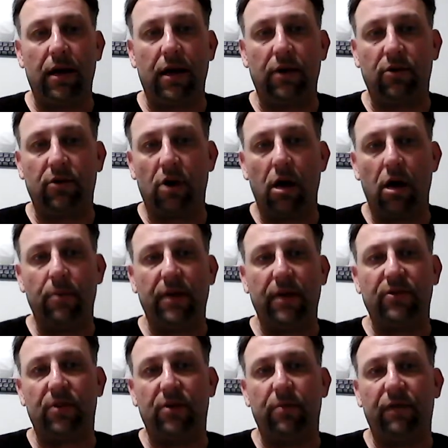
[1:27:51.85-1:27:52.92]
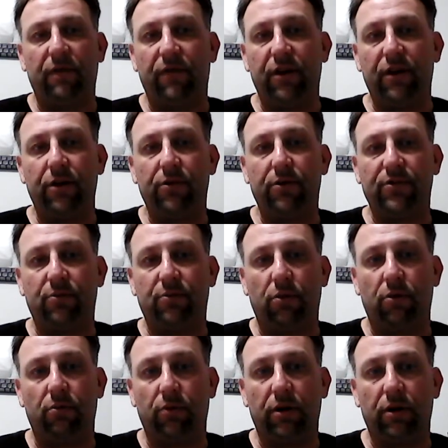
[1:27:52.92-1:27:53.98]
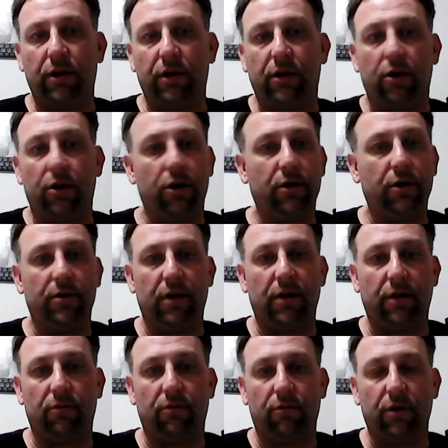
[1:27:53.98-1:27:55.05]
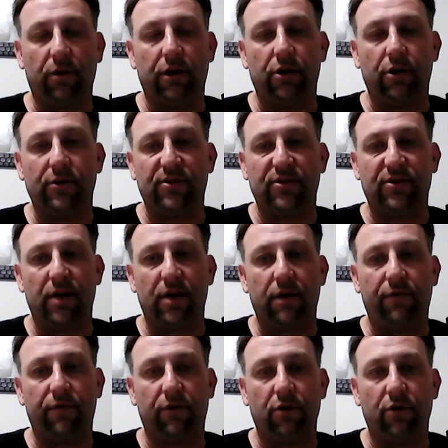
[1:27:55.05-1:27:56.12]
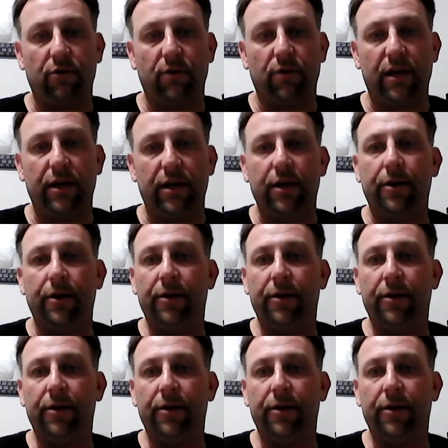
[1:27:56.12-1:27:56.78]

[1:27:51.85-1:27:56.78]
and comments on my videos were really good, like really good stuff, good reading.